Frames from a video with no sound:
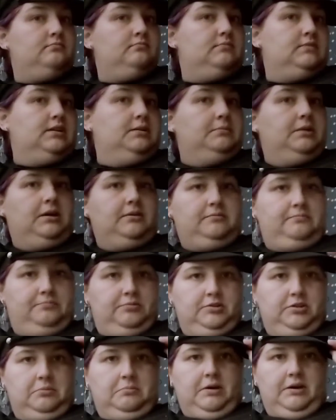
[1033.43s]
I'm not
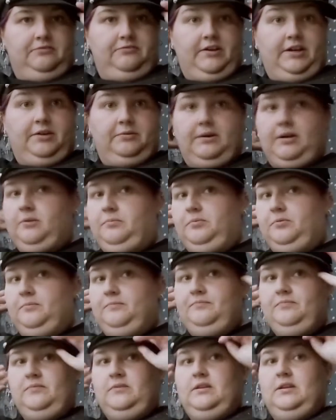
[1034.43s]
putting them on very well, but
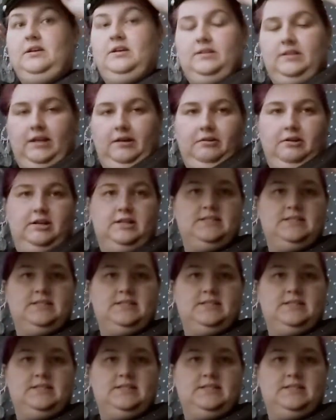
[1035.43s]
they were on